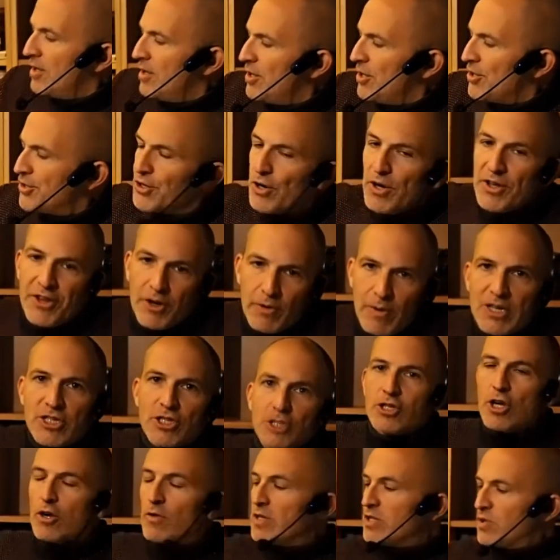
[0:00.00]
So and the question
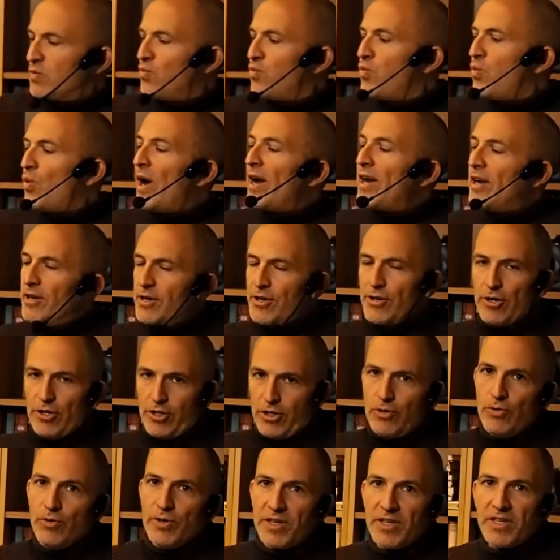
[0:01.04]
is always, why are you not
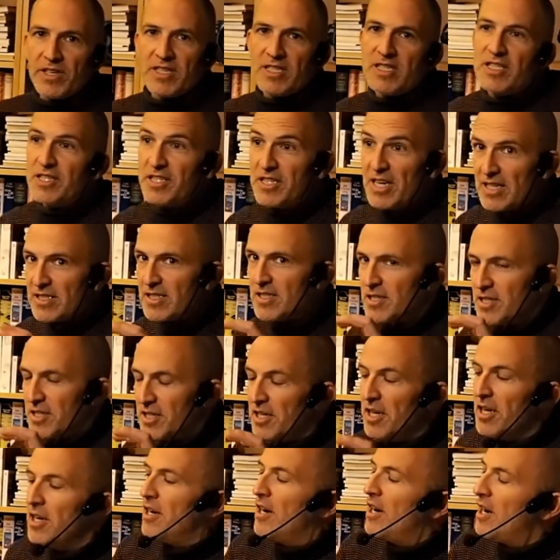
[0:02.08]
doing this? That's
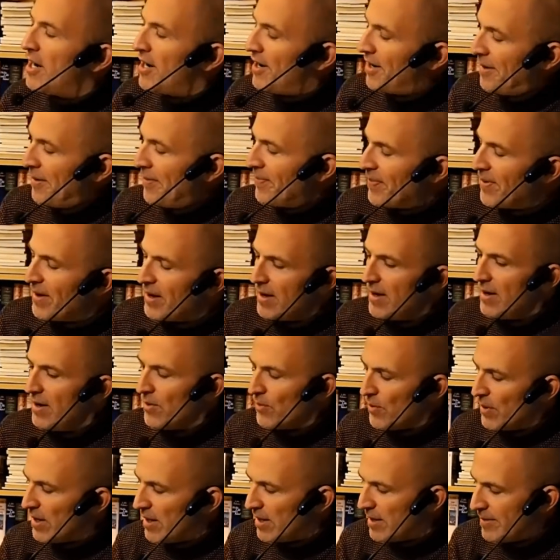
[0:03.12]
DIR.
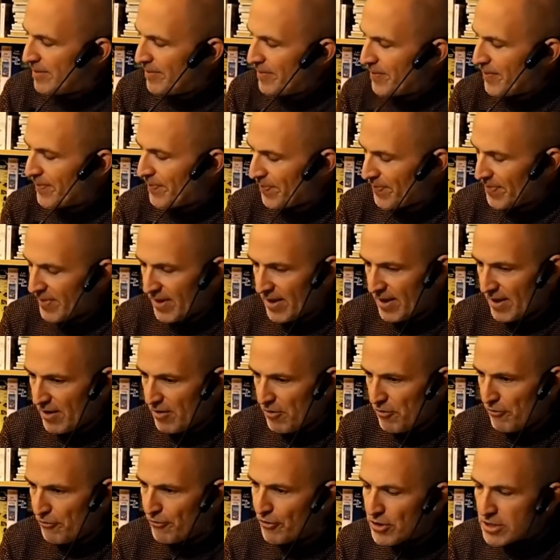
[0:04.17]
Well,
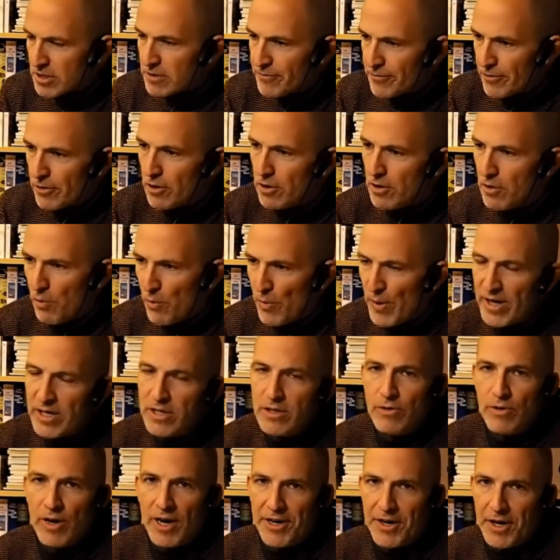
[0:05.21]
first of all, when
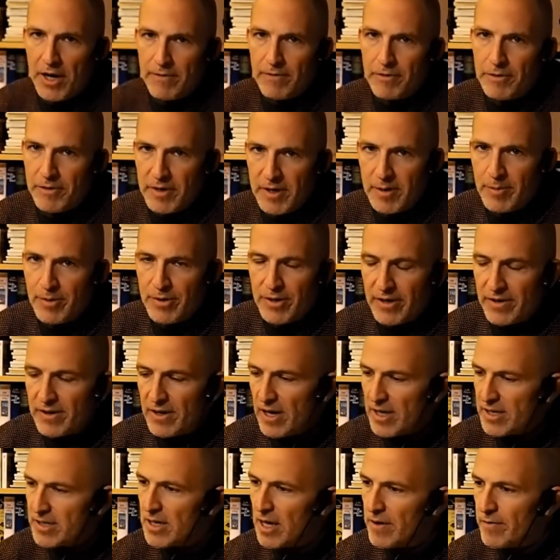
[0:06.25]
do I dive a rebreather?
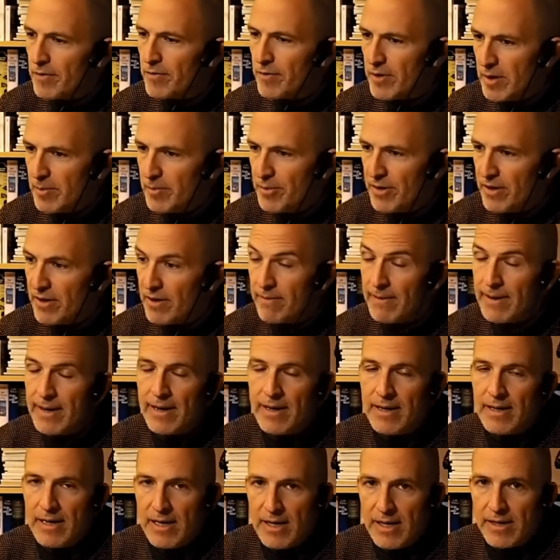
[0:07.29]
I dive a rebreather when I
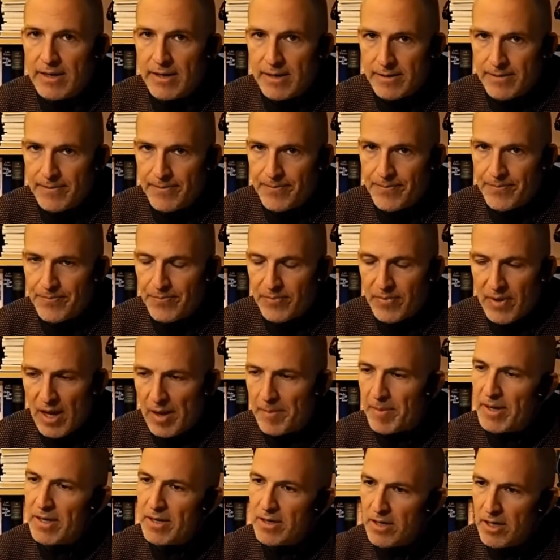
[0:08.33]
need it. I
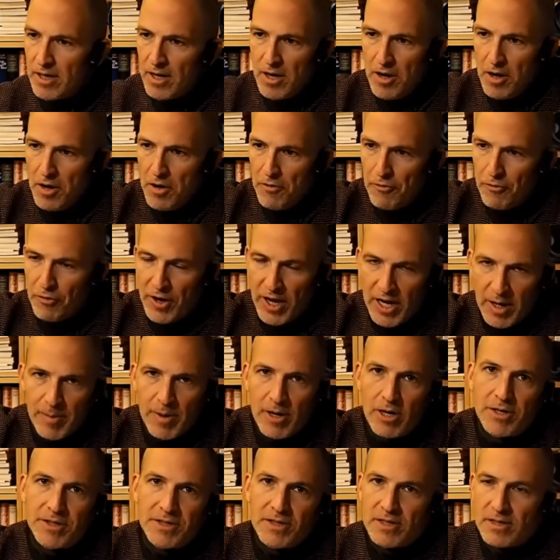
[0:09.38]
mean, forget
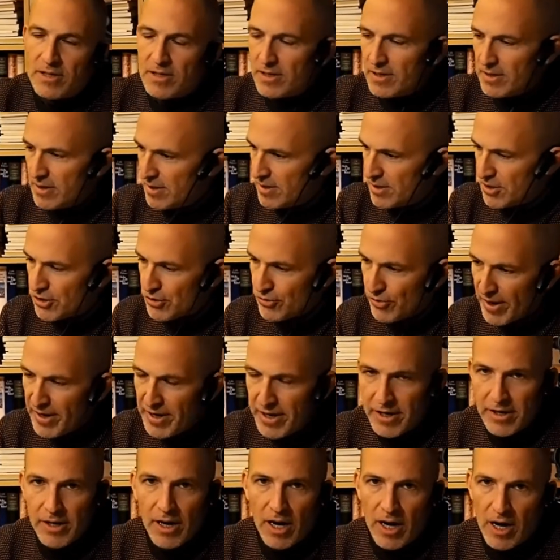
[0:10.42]
about
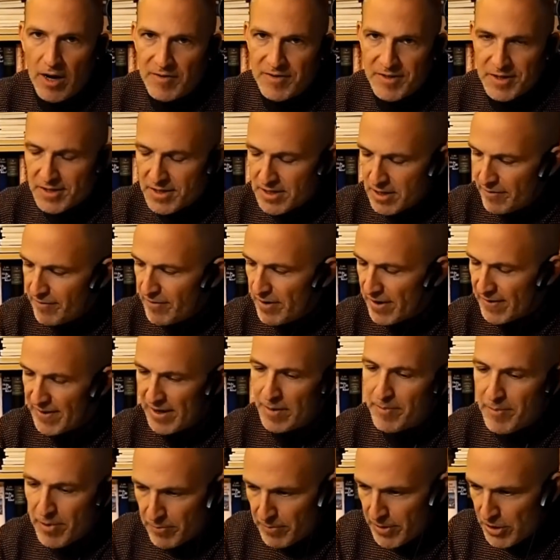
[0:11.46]
training dives and stuff like
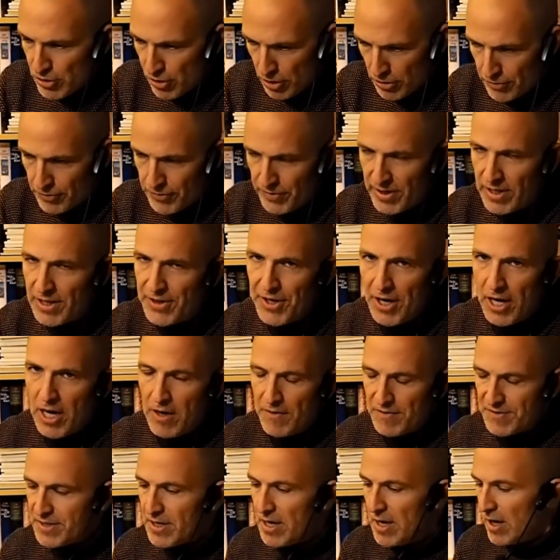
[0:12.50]
that, but we talk real
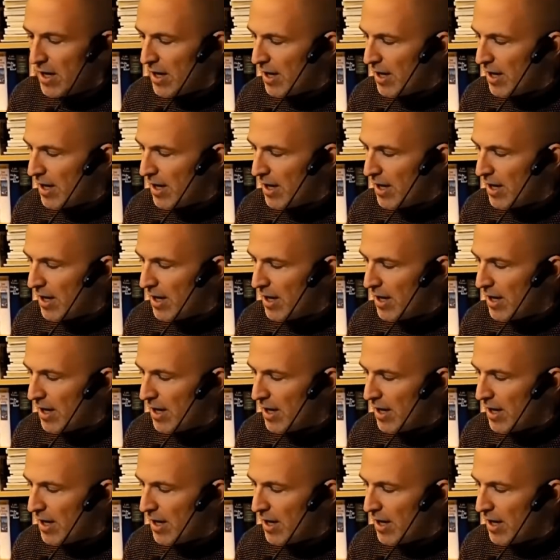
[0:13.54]
dives.